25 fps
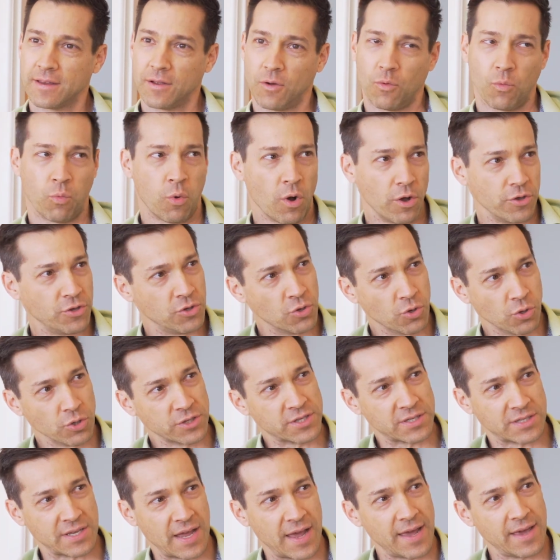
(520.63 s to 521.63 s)
what you're
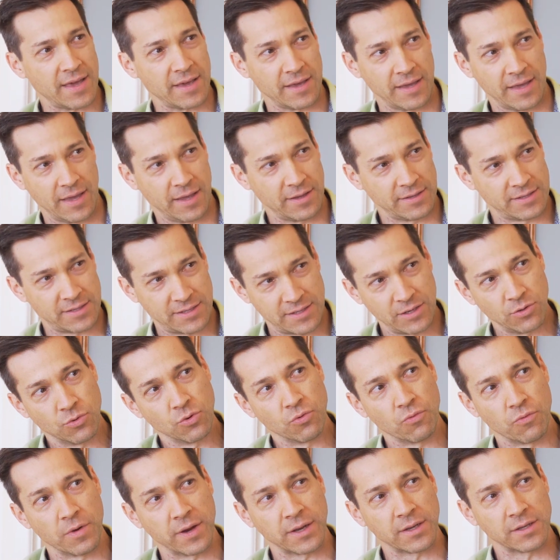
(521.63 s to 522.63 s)
saying still
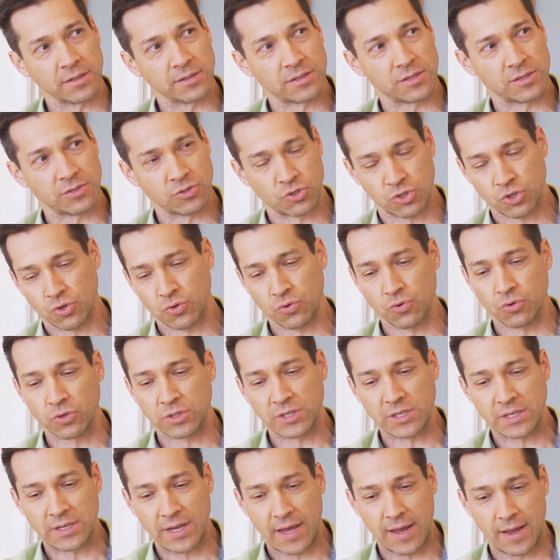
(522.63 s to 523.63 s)
rings true
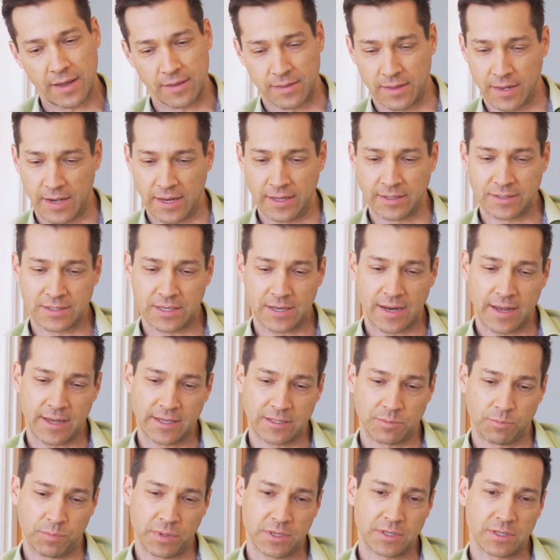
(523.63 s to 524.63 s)
today, that in today's
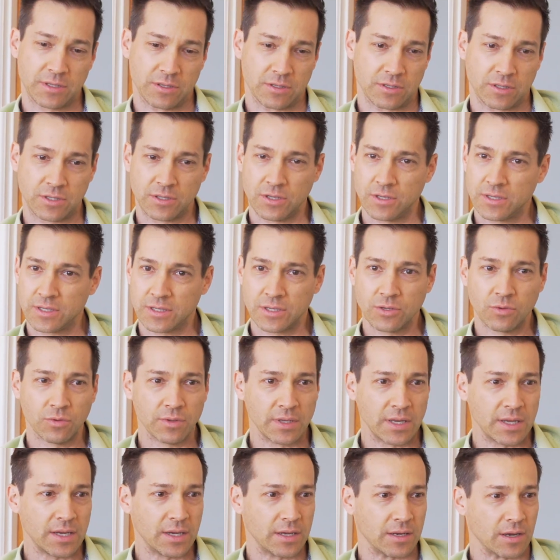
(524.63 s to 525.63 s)
business, you still
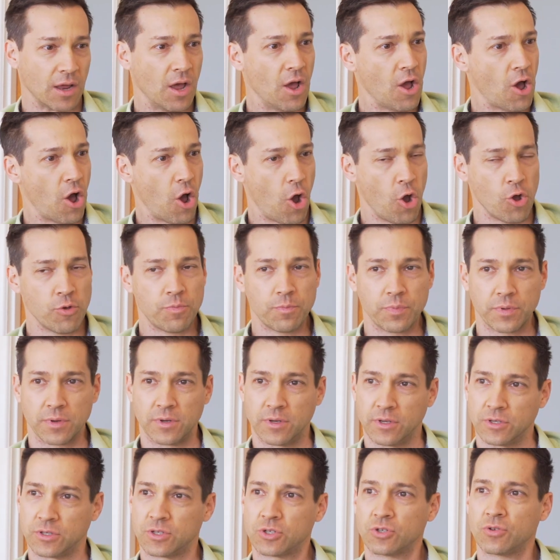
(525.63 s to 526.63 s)
need
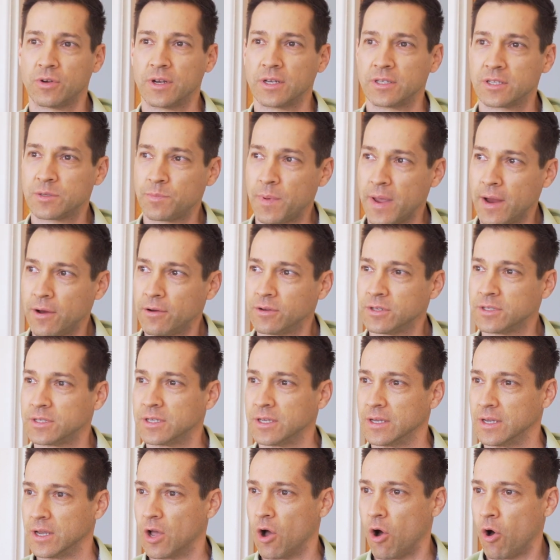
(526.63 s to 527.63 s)
openness,
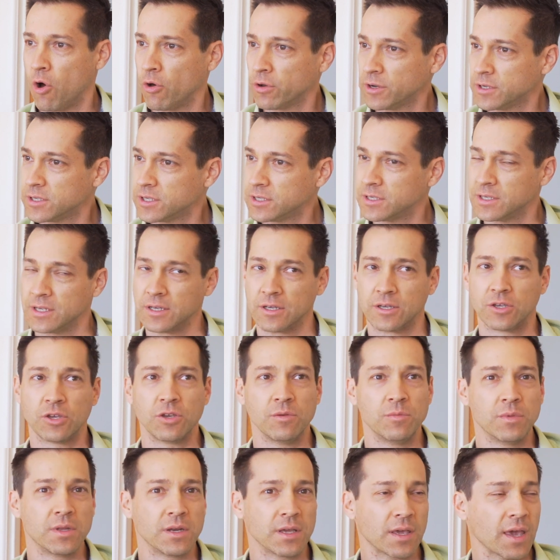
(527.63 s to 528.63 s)
transparency, honesty,
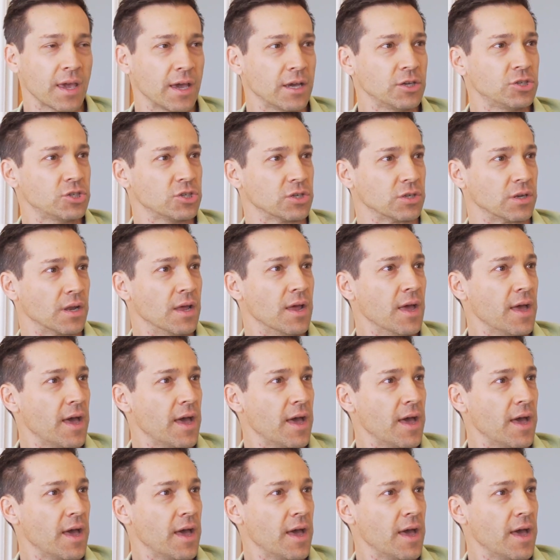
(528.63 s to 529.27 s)
communication.